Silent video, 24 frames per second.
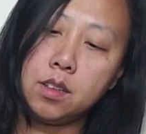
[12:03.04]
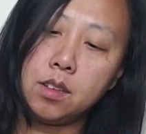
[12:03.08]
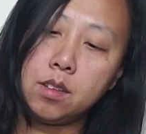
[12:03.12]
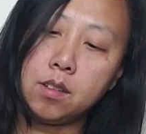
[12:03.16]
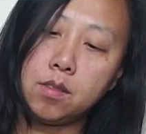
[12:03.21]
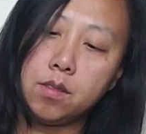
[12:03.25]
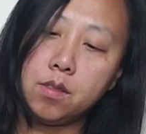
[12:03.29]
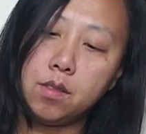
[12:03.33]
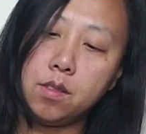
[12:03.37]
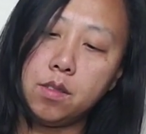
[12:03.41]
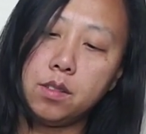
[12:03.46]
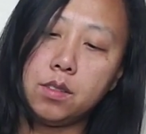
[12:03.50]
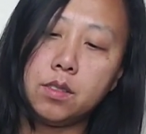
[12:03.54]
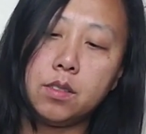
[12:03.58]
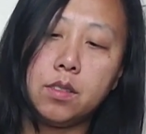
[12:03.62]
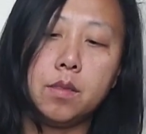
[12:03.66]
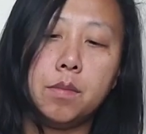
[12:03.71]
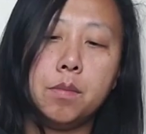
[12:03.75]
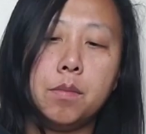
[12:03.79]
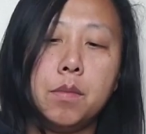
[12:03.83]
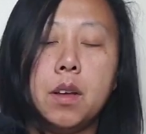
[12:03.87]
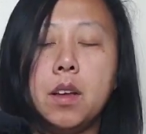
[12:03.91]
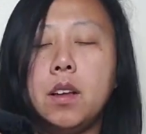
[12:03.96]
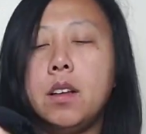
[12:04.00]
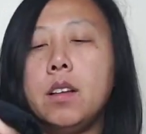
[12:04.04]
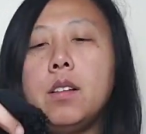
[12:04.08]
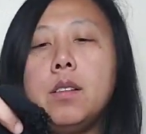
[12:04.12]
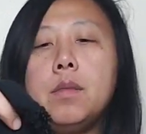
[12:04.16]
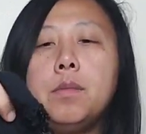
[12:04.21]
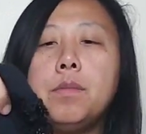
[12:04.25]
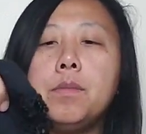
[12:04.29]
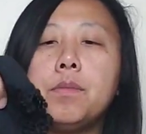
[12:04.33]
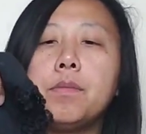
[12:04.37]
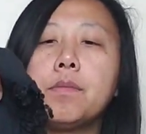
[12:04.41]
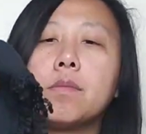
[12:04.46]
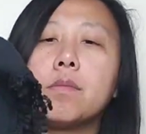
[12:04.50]
or some, um,
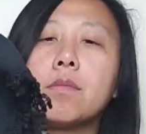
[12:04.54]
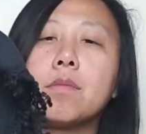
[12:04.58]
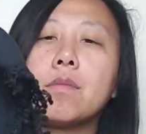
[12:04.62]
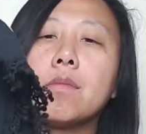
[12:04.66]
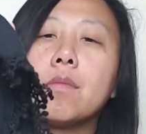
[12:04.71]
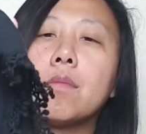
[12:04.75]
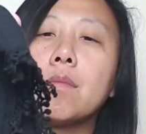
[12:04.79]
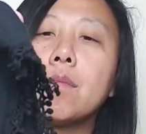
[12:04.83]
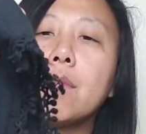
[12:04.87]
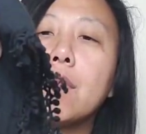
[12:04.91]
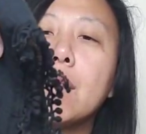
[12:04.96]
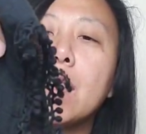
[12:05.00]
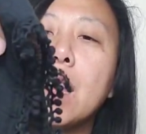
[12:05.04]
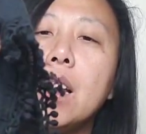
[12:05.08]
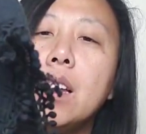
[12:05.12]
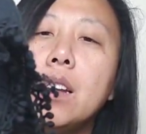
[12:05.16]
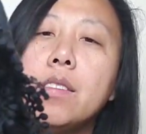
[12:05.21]
I don't